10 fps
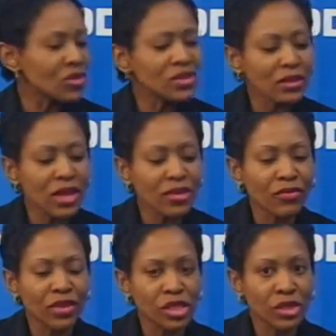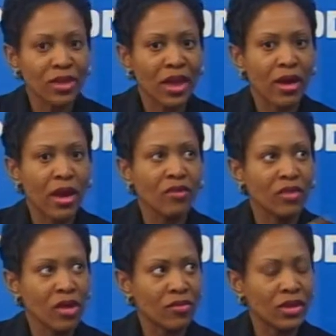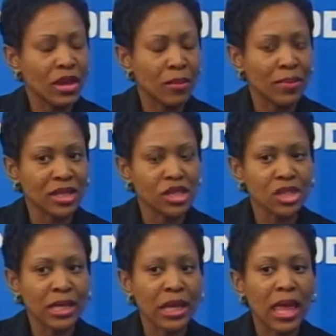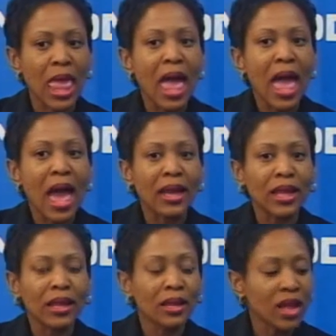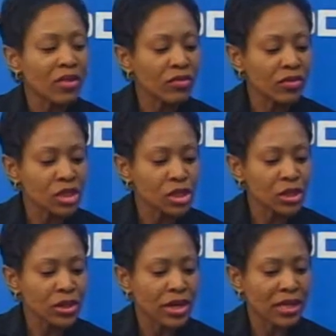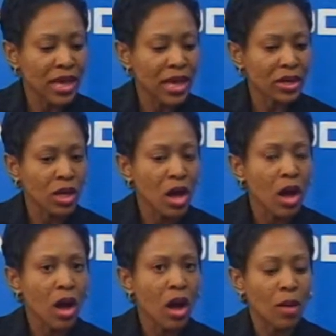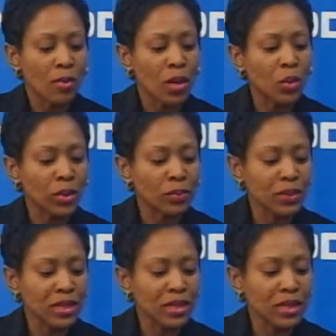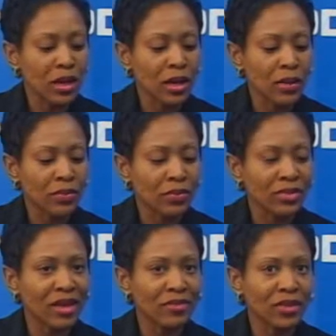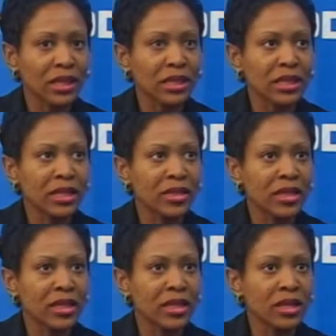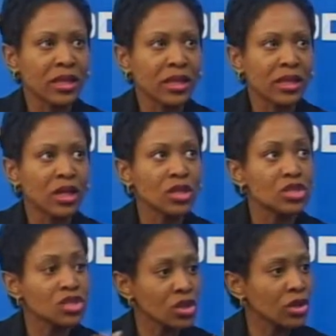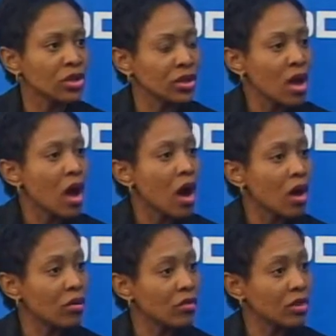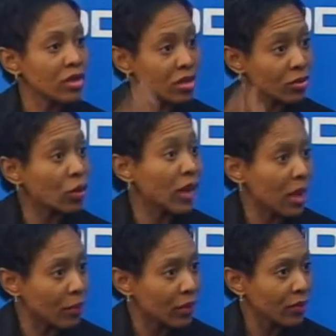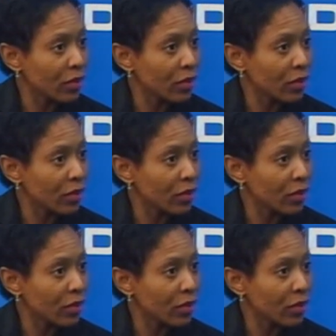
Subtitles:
That's another feature there of the binge eating. And another feature, again, would be definitely the concern of the throwing up.